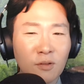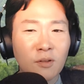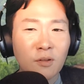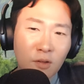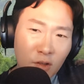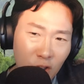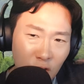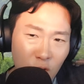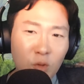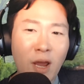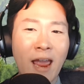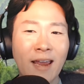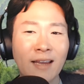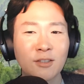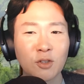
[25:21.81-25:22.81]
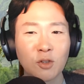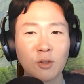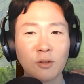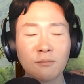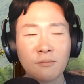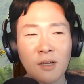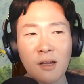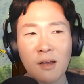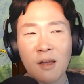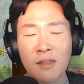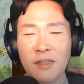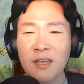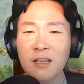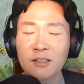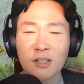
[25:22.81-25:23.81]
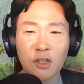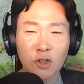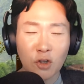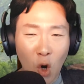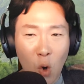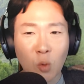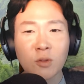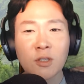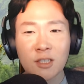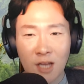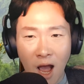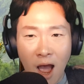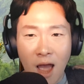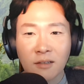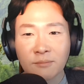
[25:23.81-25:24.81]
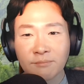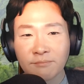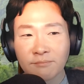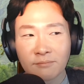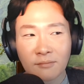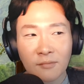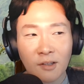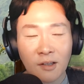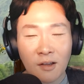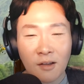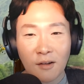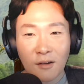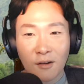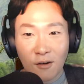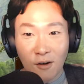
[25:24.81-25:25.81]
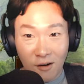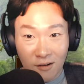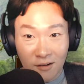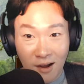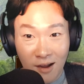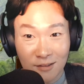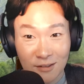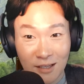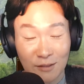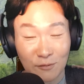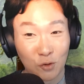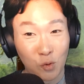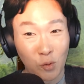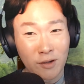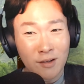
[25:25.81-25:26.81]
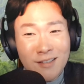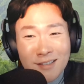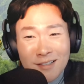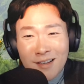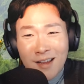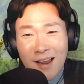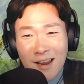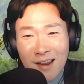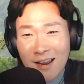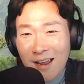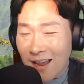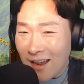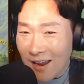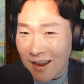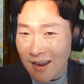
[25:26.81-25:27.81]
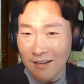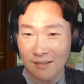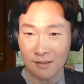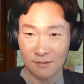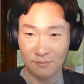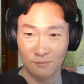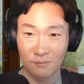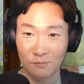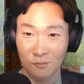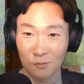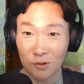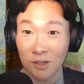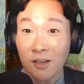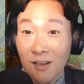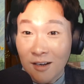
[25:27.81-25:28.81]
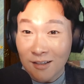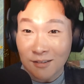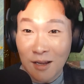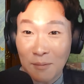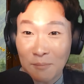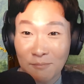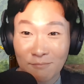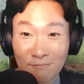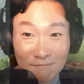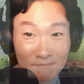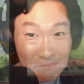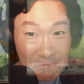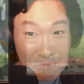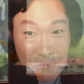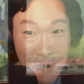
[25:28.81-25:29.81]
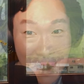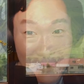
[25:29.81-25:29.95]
you'd handle things in your own style. All right, guys, thanks for joining us today, and we'll see you again next time. Bye.